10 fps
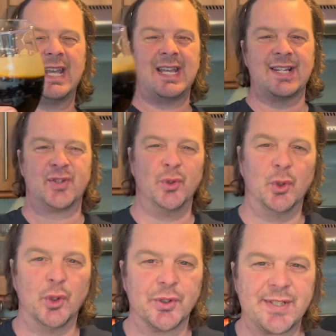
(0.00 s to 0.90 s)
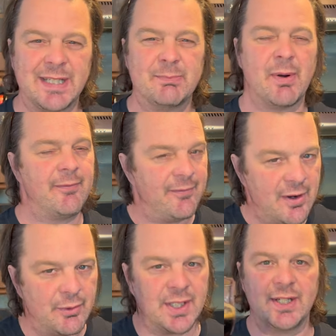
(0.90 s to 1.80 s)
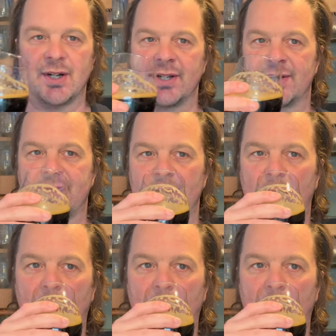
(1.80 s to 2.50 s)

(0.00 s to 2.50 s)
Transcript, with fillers: is naughty but very nice.